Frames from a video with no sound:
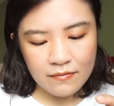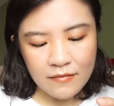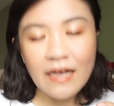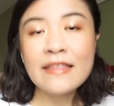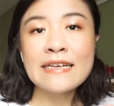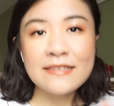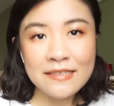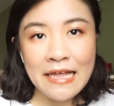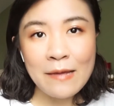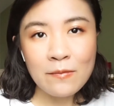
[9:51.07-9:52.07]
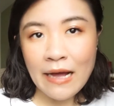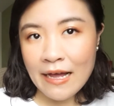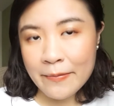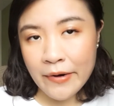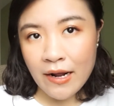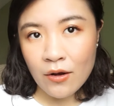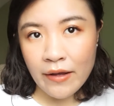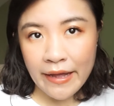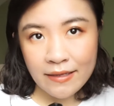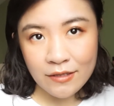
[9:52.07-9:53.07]
Yeah, that's the name,
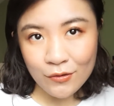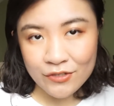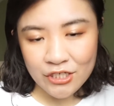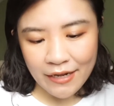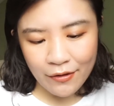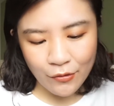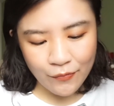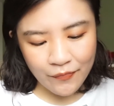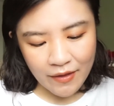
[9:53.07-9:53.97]
eyebrow and nose shadow.